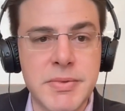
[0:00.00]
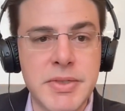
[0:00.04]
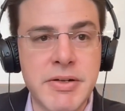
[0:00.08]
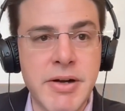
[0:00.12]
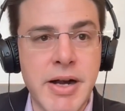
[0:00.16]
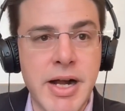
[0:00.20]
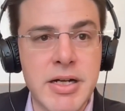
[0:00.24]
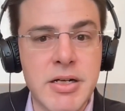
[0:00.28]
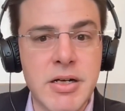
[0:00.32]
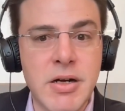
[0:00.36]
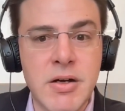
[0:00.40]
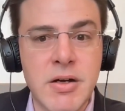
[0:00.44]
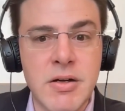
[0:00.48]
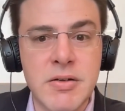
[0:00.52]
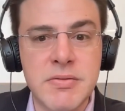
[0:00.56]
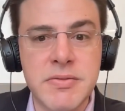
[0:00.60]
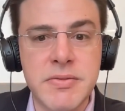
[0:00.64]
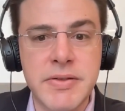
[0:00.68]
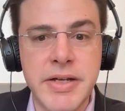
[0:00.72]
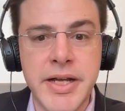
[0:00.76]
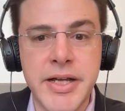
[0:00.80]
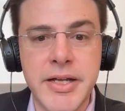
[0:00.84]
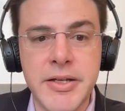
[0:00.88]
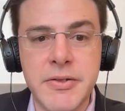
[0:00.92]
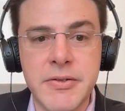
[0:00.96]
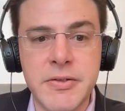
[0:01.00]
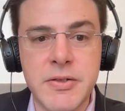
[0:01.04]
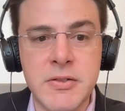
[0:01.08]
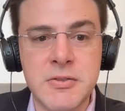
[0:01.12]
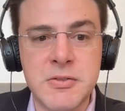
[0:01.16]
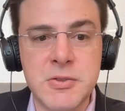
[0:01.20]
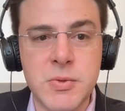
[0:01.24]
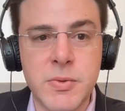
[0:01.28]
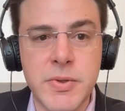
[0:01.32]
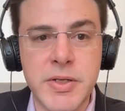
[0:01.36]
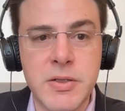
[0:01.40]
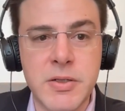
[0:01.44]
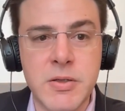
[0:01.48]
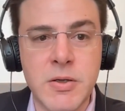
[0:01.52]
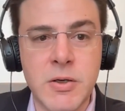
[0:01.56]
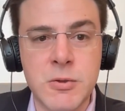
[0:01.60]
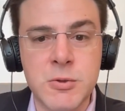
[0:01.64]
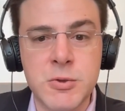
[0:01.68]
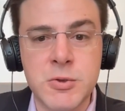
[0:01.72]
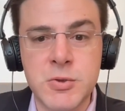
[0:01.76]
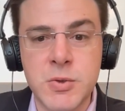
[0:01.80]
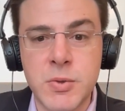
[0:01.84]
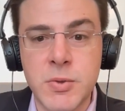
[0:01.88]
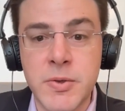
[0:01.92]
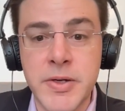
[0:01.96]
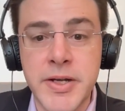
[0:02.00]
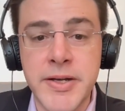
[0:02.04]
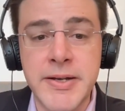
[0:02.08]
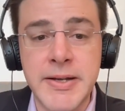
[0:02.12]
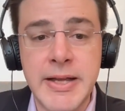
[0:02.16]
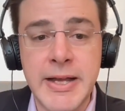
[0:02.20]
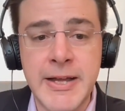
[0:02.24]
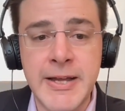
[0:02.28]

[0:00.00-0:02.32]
Krakow, and a story called Joy.